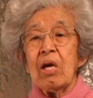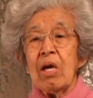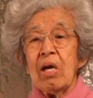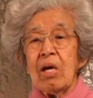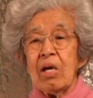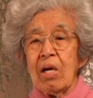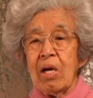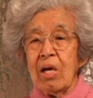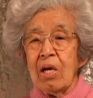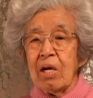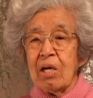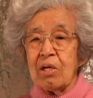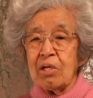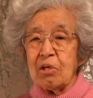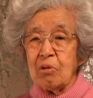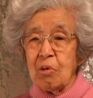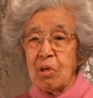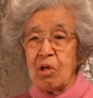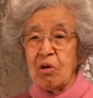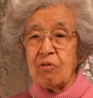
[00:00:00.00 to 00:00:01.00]
you went over
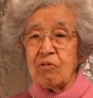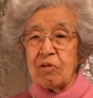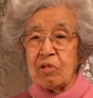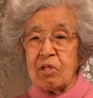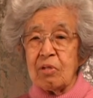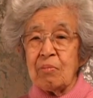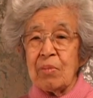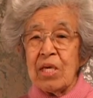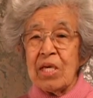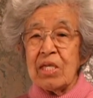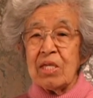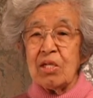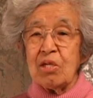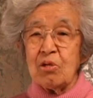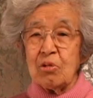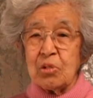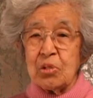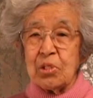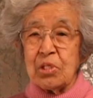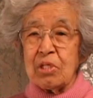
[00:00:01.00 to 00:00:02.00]
to the main
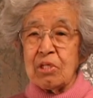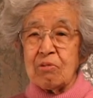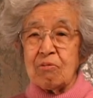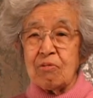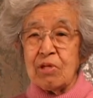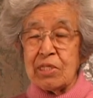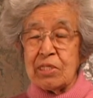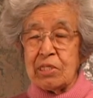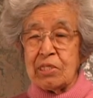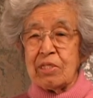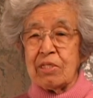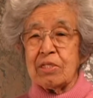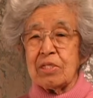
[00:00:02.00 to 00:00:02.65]
nursing residence.